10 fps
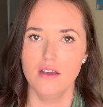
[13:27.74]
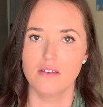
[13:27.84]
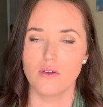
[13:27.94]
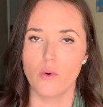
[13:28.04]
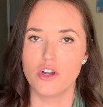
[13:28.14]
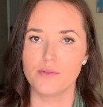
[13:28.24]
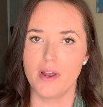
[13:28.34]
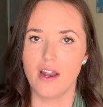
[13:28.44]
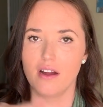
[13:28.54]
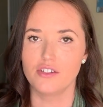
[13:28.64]
So I washed my
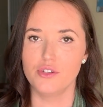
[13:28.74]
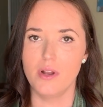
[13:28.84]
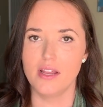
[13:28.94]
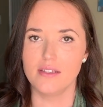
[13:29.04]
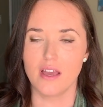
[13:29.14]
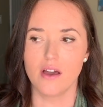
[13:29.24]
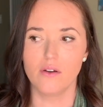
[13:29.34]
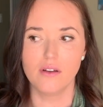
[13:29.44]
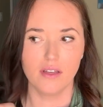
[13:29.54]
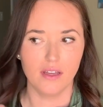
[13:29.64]
hair 2 days ago,
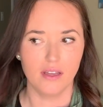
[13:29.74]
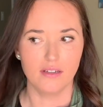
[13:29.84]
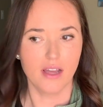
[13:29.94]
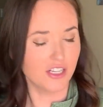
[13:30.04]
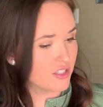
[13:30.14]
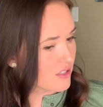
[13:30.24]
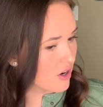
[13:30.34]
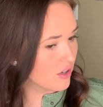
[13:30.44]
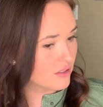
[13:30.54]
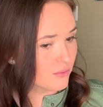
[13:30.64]
and I just
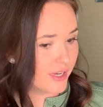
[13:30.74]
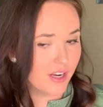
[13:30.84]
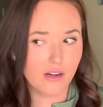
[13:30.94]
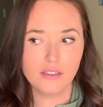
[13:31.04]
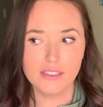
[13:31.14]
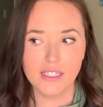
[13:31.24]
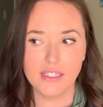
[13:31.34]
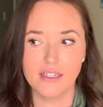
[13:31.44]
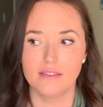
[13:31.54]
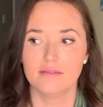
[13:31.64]
recurled it,
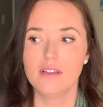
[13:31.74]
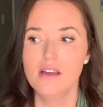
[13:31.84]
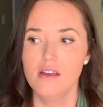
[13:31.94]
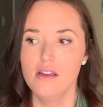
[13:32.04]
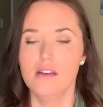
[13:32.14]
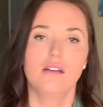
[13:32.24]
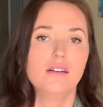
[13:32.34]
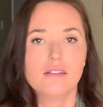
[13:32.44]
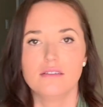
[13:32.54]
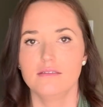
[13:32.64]
and
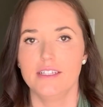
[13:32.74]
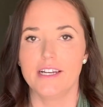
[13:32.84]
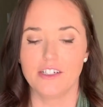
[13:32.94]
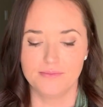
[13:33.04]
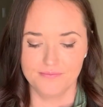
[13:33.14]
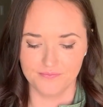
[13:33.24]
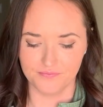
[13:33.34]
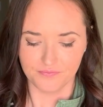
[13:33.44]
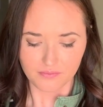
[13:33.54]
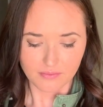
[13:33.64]
you know.
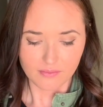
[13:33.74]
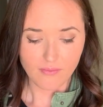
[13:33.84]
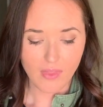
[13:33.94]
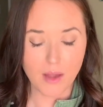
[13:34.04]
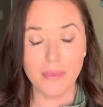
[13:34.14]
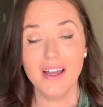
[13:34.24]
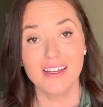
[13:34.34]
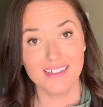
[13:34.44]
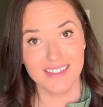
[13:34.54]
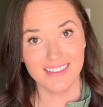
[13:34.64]

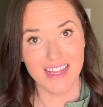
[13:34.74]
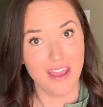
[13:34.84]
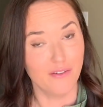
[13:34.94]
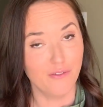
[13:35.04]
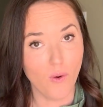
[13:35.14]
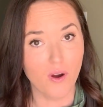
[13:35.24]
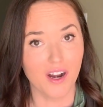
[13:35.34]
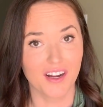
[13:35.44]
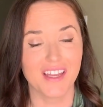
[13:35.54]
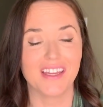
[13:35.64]
But day
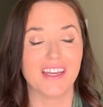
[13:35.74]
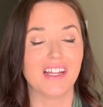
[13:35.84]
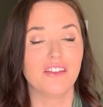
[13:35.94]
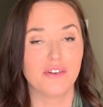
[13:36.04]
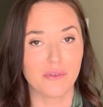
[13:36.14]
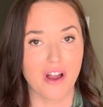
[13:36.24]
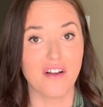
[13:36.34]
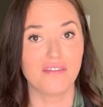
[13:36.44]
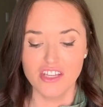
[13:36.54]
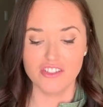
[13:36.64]
4 can get a little
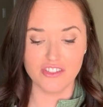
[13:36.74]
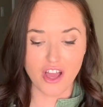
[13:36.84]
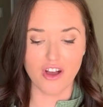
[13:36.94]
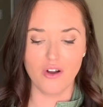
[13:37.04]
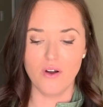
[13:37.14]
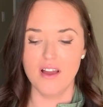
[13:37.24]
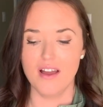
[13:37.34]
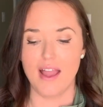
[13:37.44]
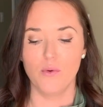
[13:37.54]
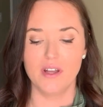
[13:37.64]
rough. So
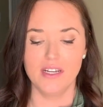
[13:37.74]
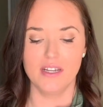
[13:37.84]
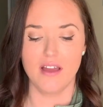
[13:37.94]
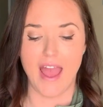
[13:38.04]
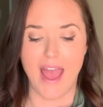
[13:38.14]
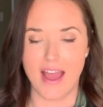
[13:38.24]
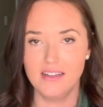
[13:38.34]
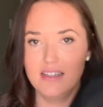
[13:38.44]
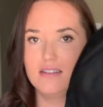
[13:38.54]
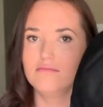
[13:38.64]
I wanted a
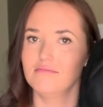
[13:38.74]
hat